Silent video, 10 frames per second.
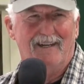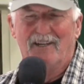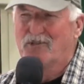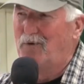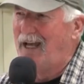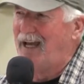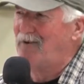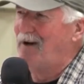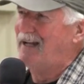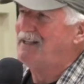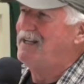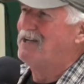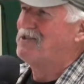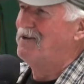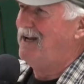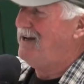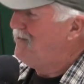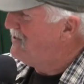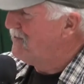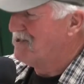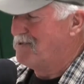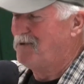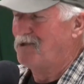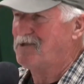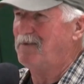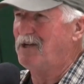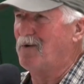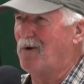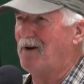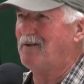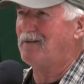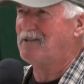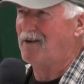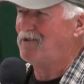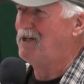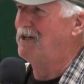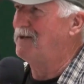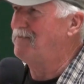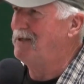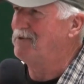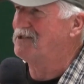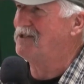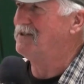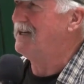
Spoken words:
So we had a rally yesterday, which was supposed to be court. Several hundred people showed up.